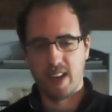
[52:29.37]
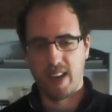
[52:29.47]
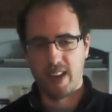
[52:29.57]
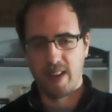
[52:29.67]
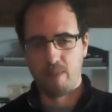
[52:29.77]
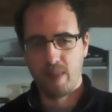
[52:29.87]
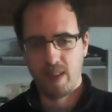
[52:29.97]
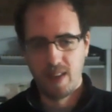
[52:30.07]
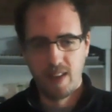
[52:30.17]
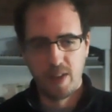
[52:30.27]
Um,
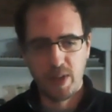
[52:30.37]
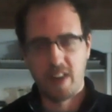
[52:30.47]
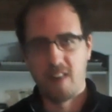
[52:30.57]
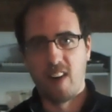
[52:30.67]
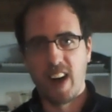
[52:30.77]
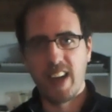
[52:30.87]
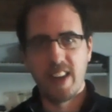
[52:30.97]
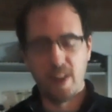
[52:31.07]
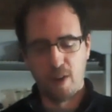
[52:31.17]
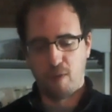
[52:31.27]
you can align
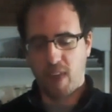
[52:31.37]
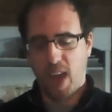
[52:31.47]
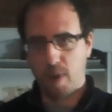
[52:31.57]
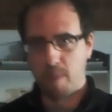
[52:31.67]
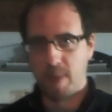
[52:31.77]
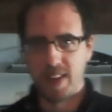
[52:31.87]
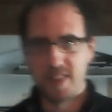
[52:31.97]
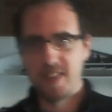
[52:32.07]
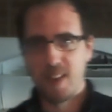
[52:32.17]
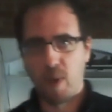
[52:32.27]
your flower
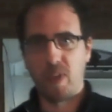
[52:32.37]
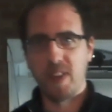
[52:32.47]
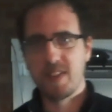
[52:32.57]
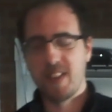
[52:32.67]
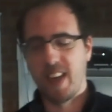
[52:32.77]
beds with this,